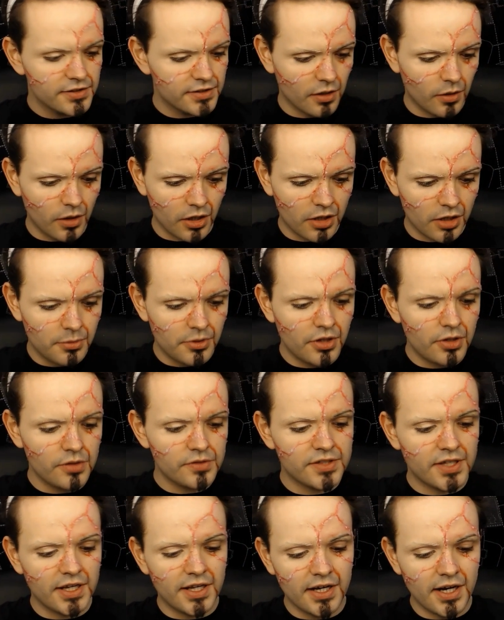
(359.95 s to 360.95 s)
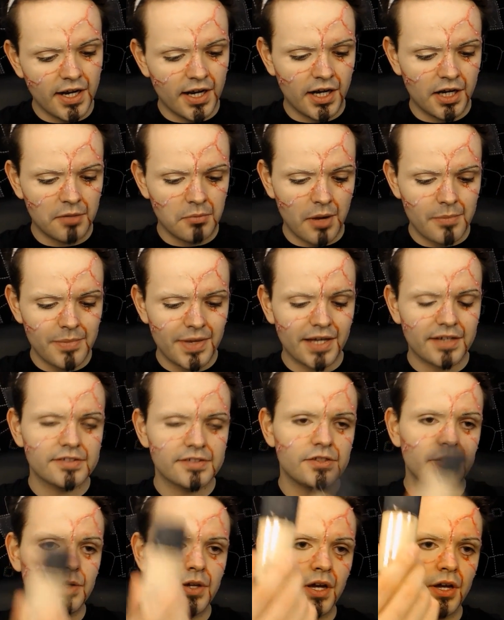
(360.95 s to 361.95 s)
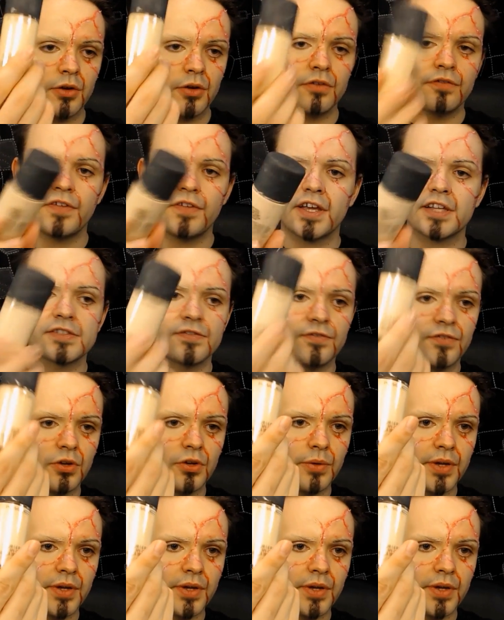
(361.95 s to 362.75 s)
So I'm going to be using uh, my Mac Studio Fix